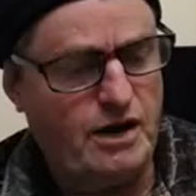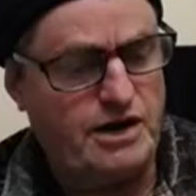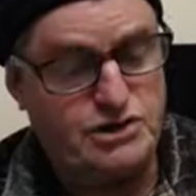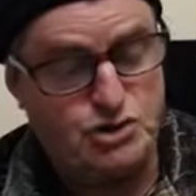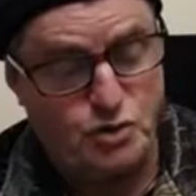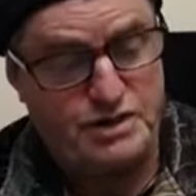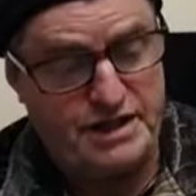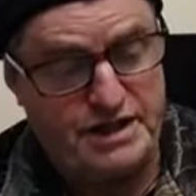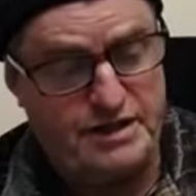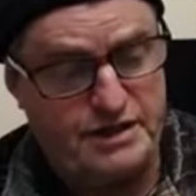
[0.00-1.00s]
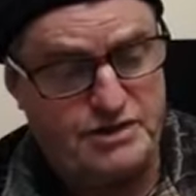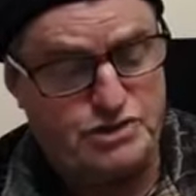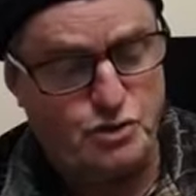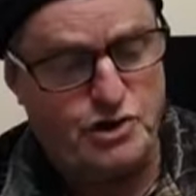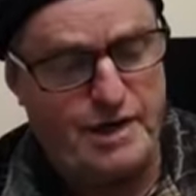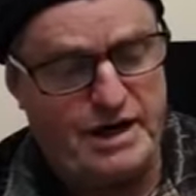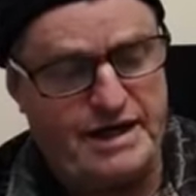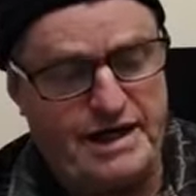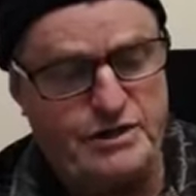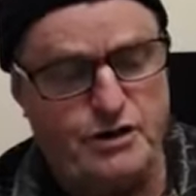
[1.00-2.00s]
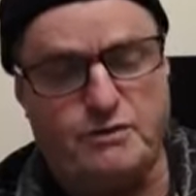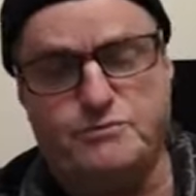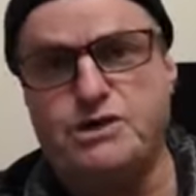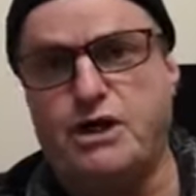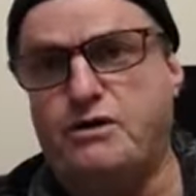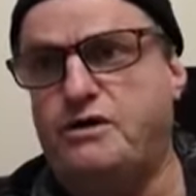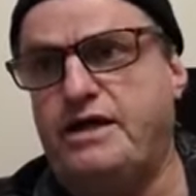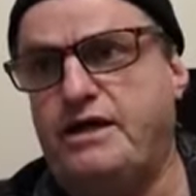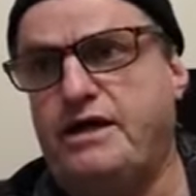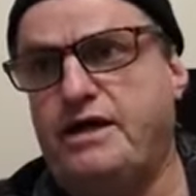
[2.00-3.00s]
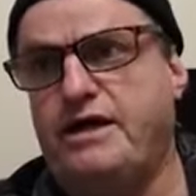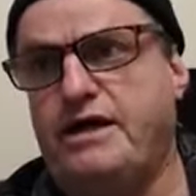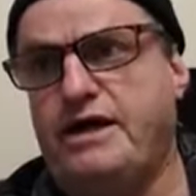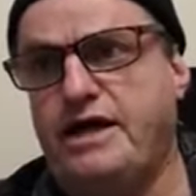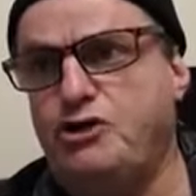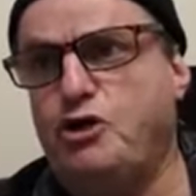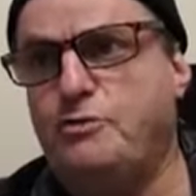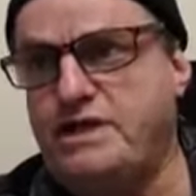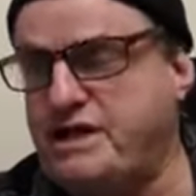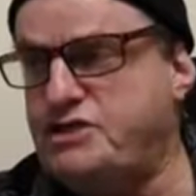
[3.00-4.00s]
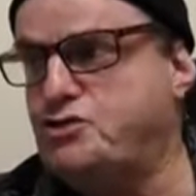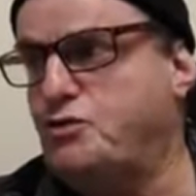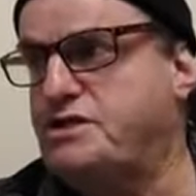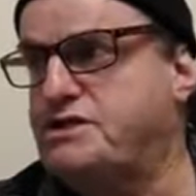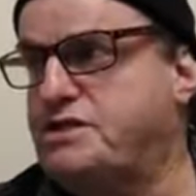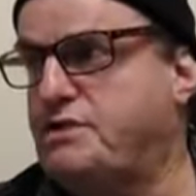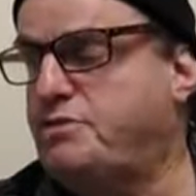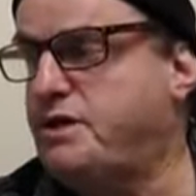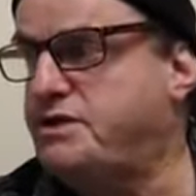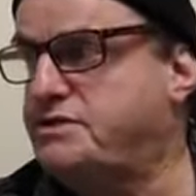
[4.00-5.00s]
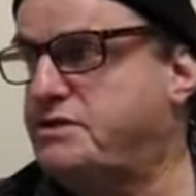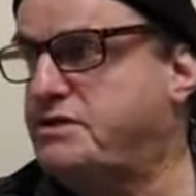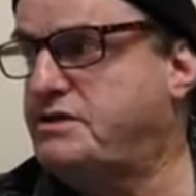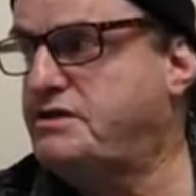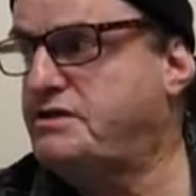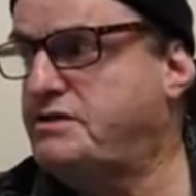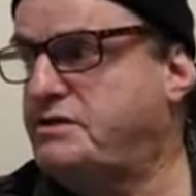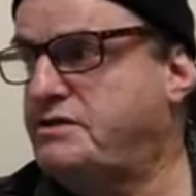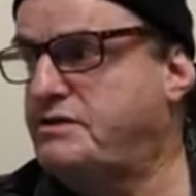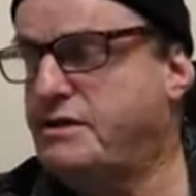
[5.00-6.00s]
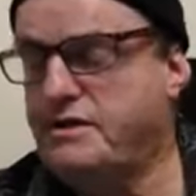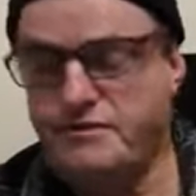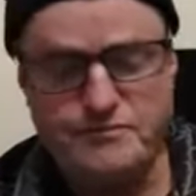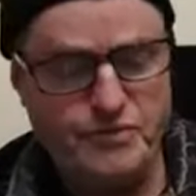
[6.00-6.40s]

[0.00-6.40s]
and he's talking to he's talking about Edom. So Edom and Esau are the same place. Okay.